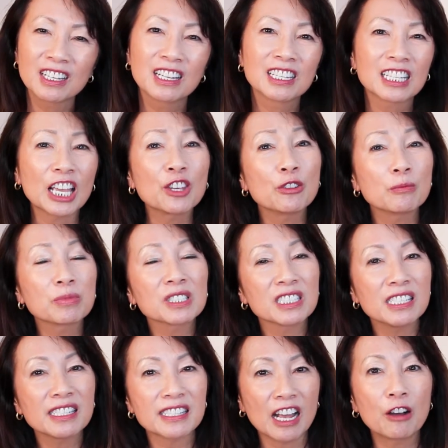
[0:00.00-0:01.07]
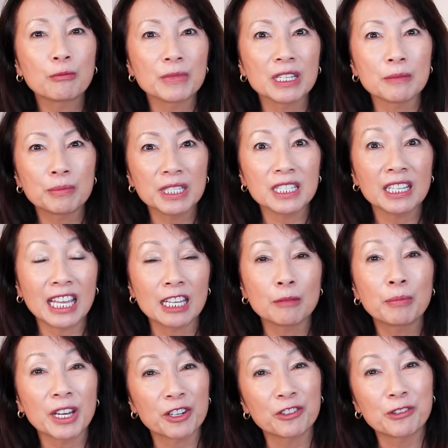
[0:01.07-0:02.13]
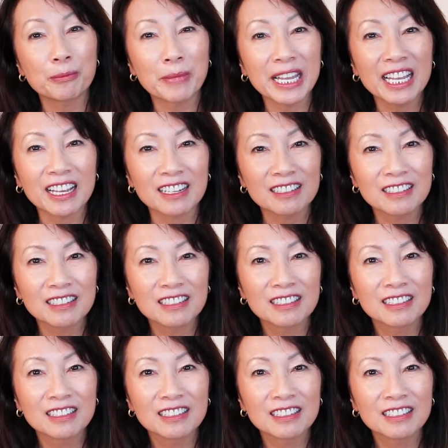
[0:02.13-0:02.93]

Can you please help me be a better man?